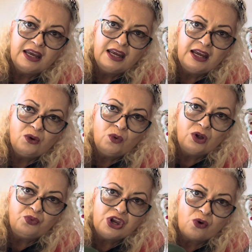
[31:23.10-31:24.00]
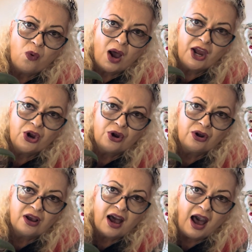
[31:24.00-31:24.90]
it will
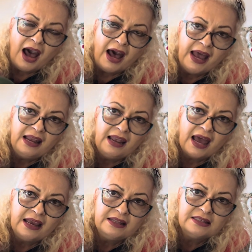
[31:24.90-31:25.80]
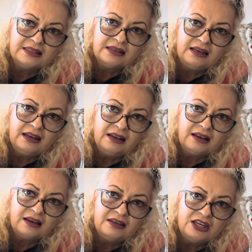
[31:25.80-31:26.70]
require high lights
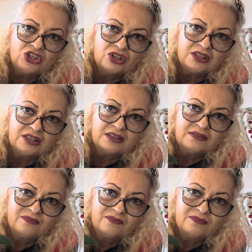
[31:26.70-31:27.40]
conditions.